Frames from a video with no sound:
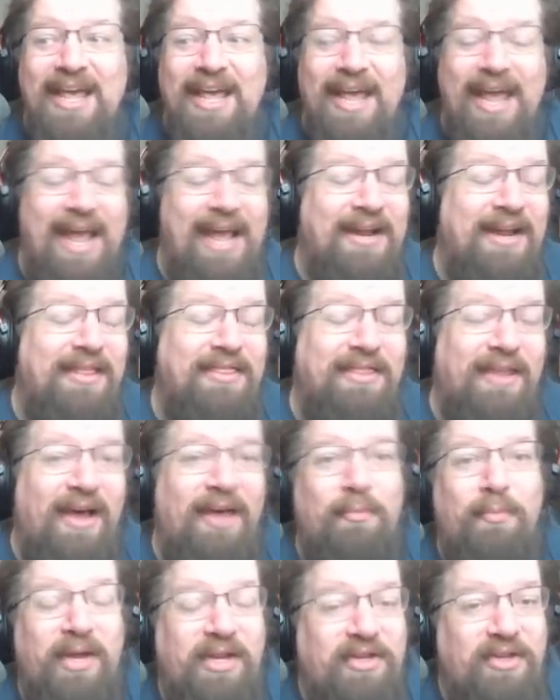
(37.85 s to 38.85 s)
and I
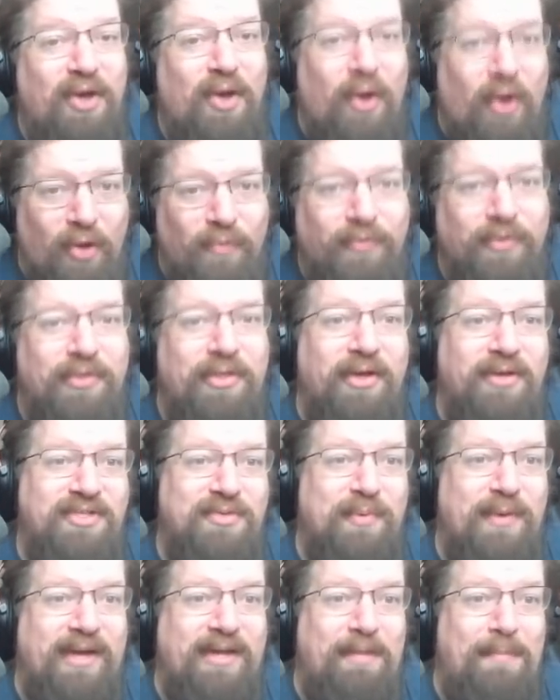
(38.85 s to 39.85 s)
thought we'd go over those
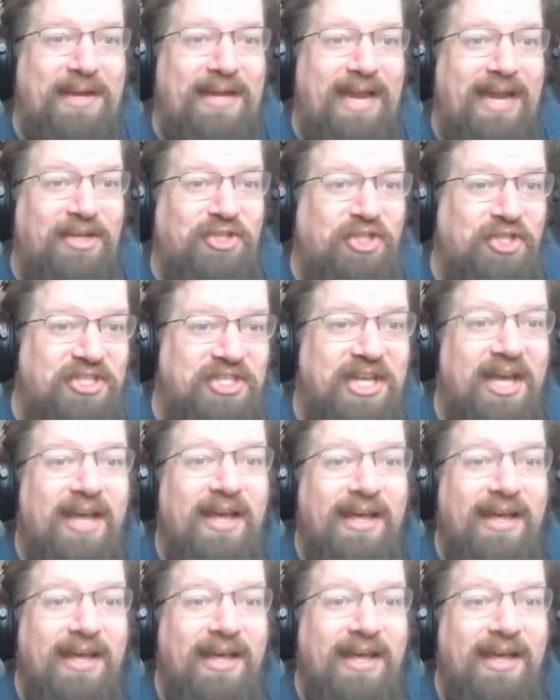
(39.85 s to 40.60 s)
recommendations